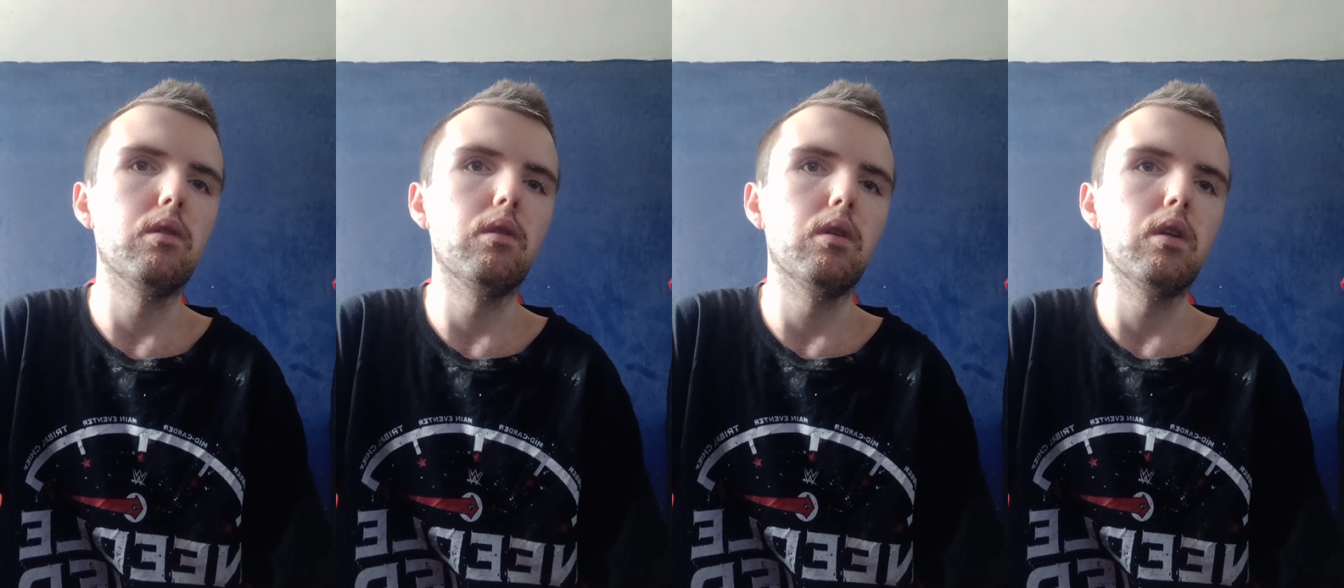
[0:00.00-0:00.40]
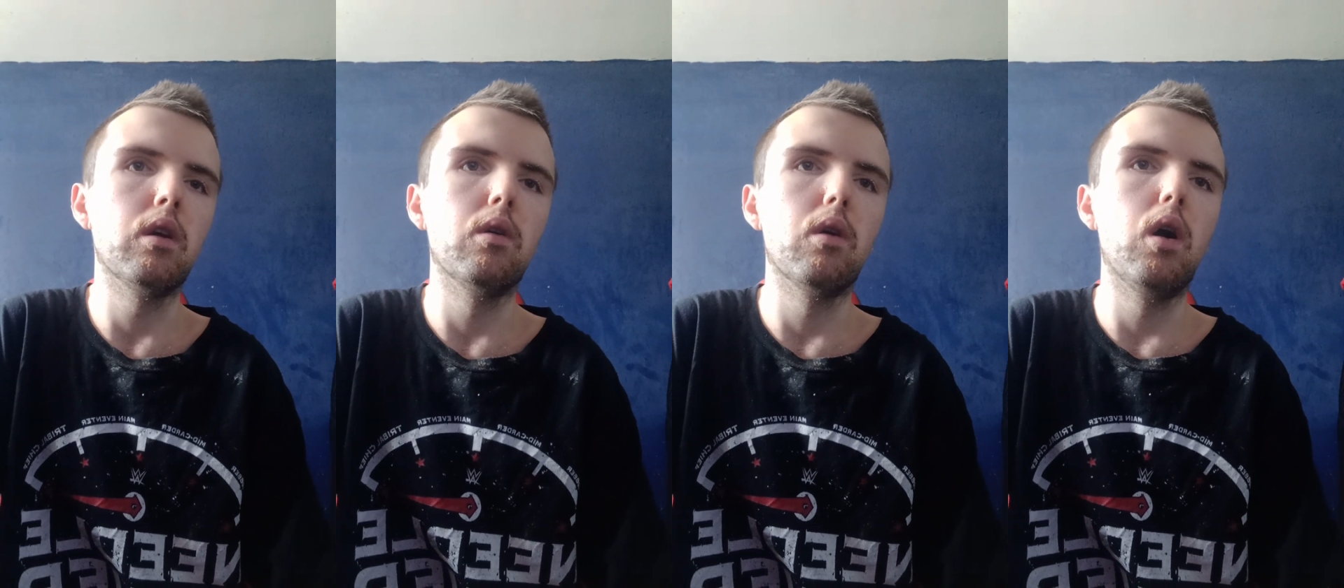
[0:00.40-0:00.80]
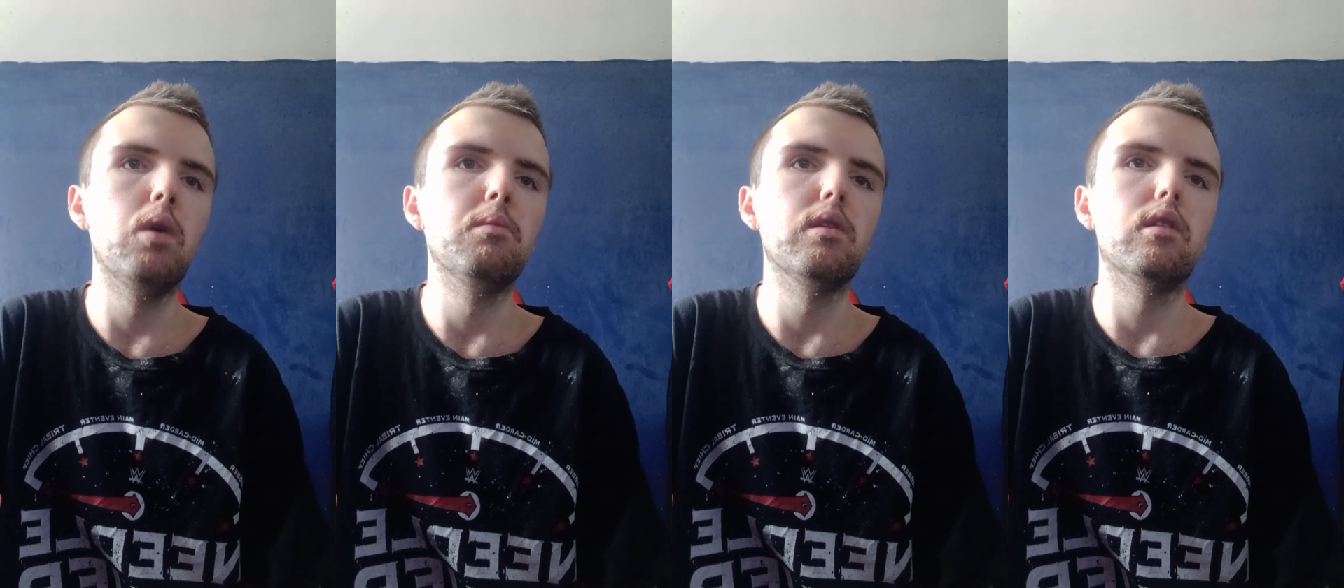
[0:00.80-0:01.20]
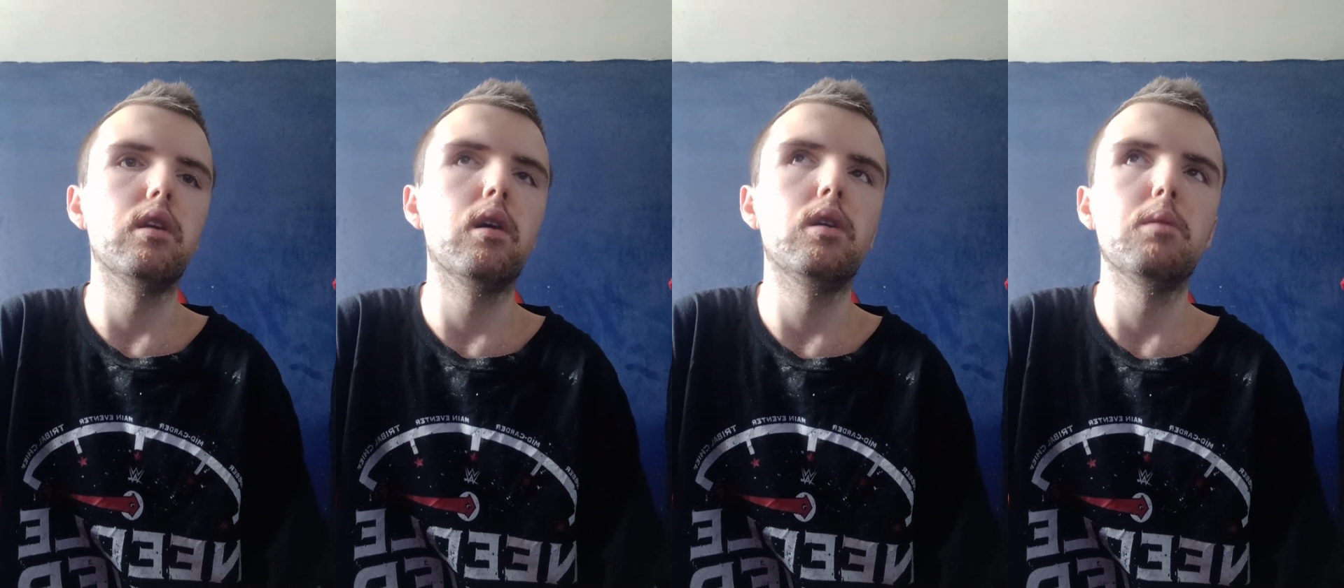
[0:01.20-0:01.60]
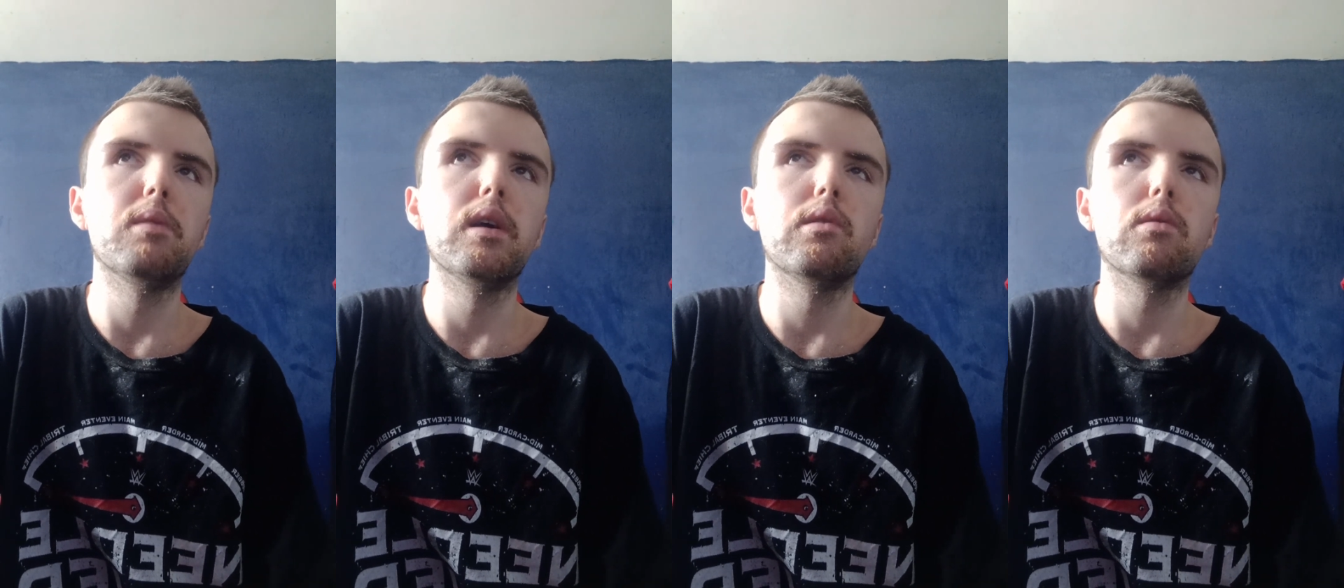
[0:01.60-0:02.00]
you know, home is the only
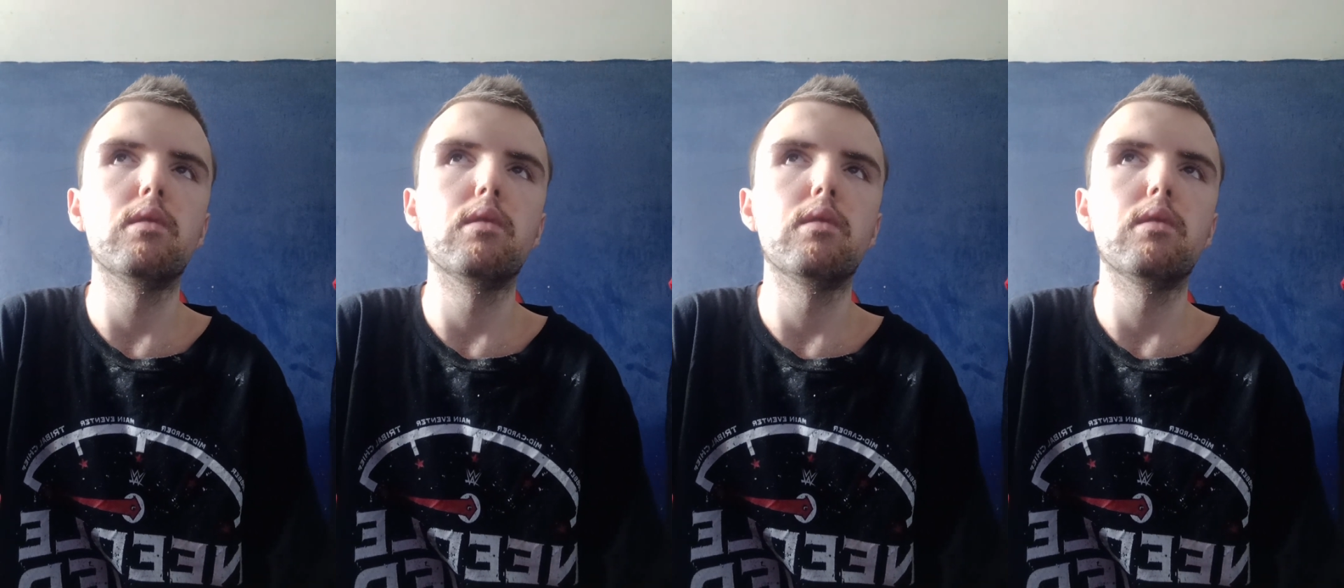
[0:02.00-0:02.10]
place